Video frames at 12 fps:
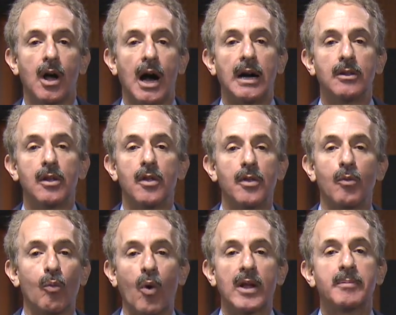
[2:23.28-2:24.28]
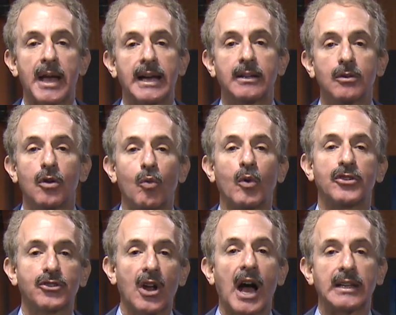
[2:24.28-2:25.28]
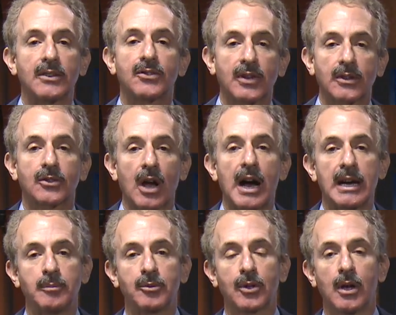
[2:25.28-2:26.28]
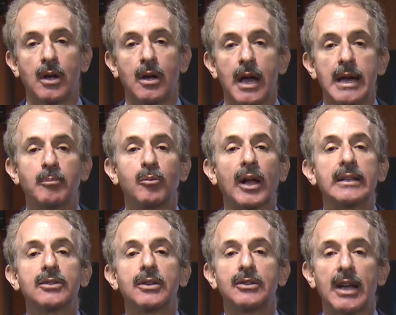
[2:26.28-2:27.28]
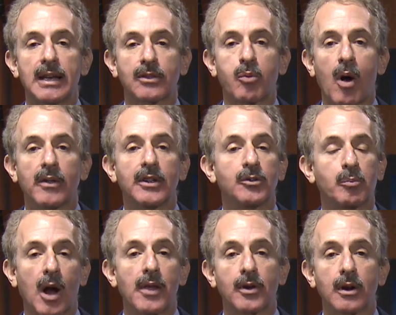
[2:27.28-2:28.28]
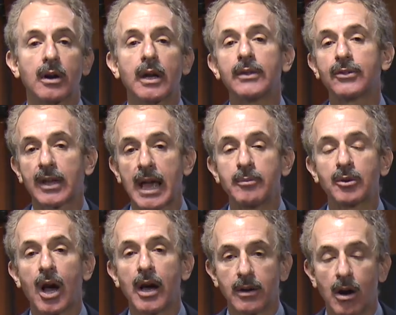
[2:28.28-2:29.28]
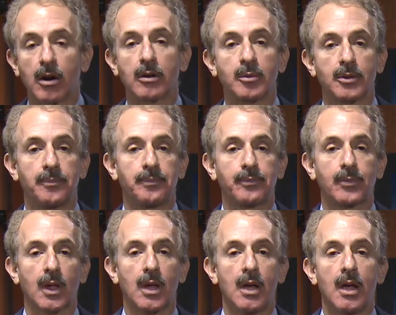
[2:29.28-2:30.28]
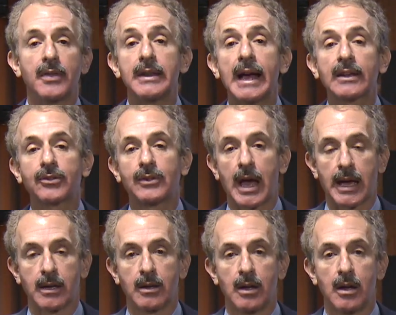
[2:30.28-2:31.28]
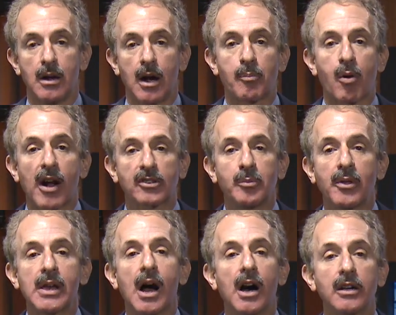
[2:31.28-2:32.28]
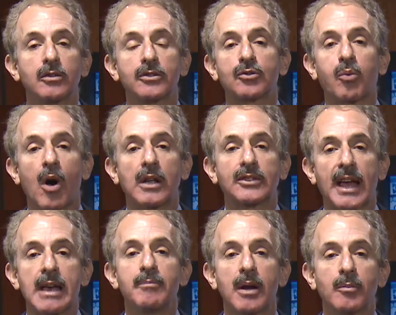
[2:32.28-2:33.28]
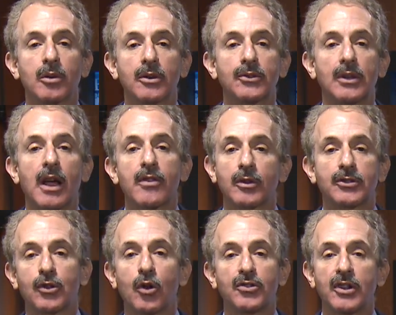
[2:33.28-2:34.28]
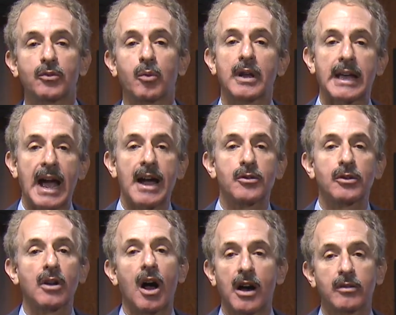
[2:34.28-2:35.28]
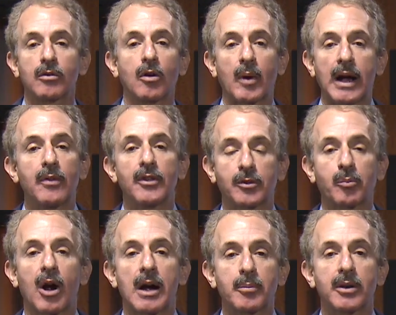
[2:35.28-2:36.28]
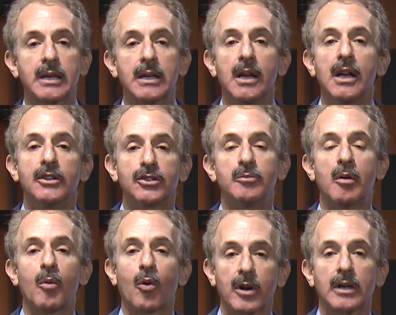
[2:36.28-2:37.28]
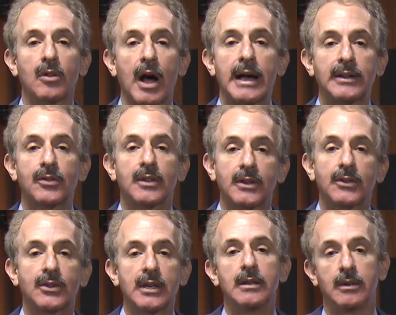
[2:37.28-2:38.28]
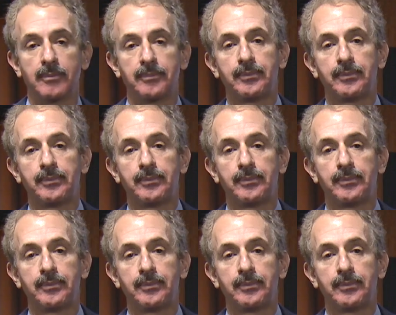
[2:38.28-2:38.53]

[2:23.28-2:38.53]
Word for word: Uh, one man was shot six times and bled to death while his brother escaped unharmed. The next day, approximately 100 Swan gang members and other associates were gathered on or around this property to memorialize the decedent.